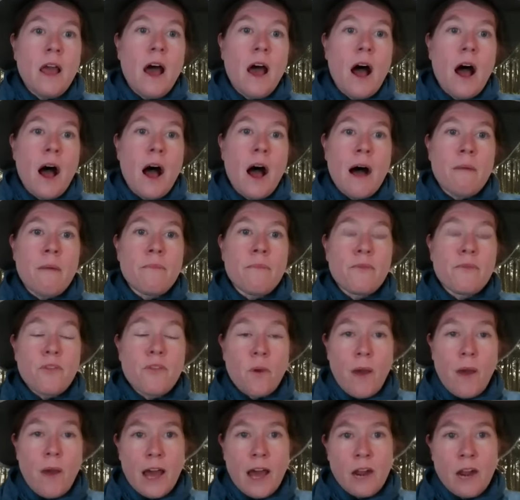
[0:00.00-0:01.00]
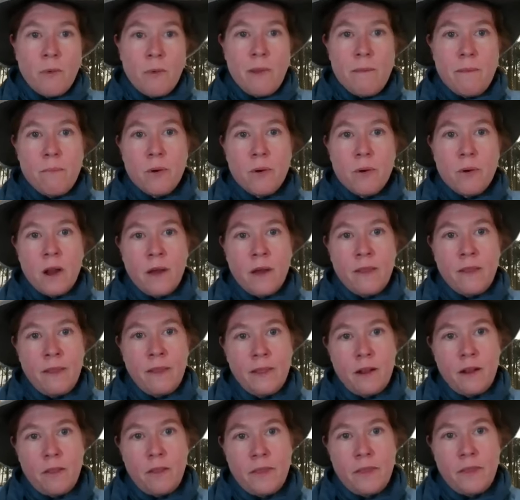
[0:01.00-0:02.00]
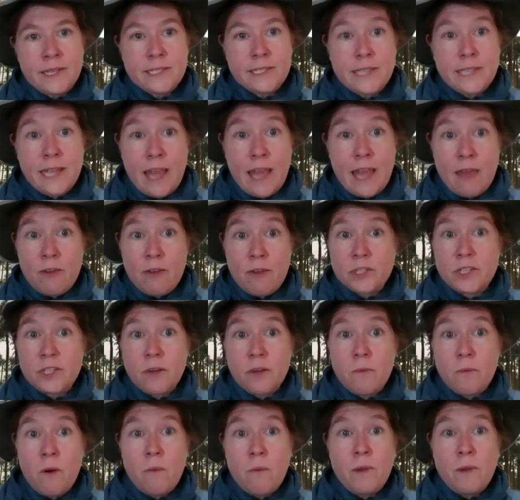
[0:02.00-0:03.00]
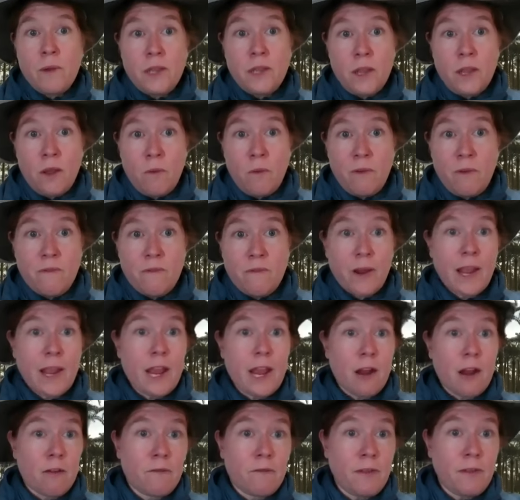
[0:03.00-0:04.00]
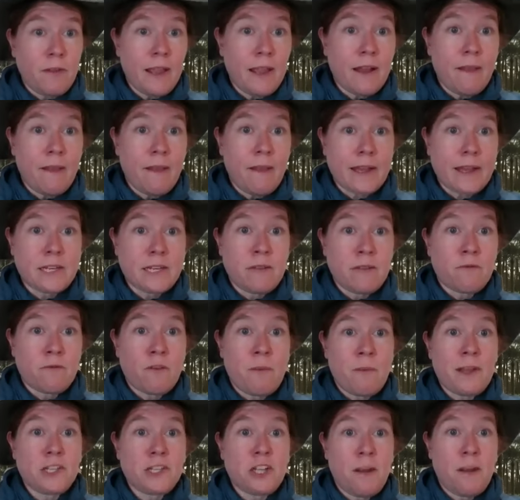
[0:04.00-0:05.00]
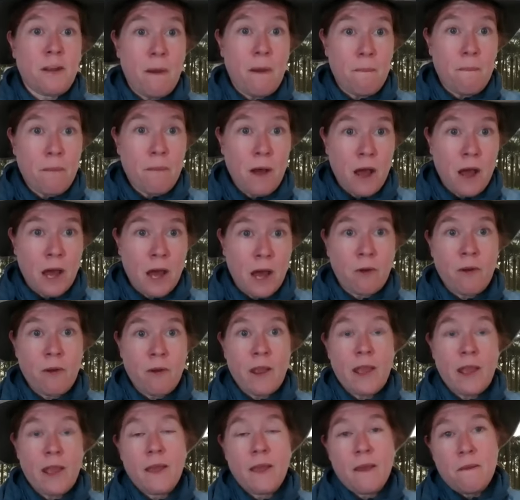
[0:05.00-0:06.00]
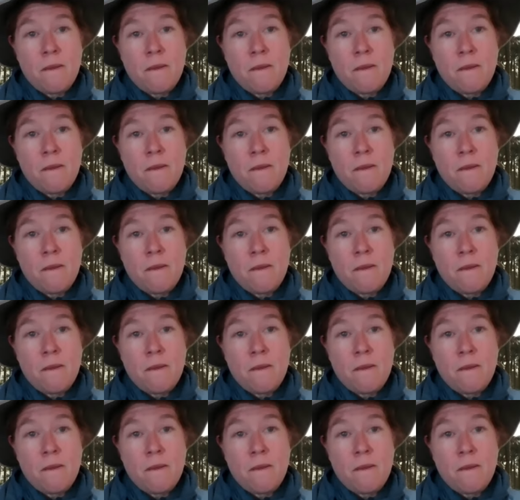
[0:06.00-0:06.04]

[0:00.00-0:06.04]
Um, so how do we put all the little things together? So what we do, we very carefully collect information about pottery,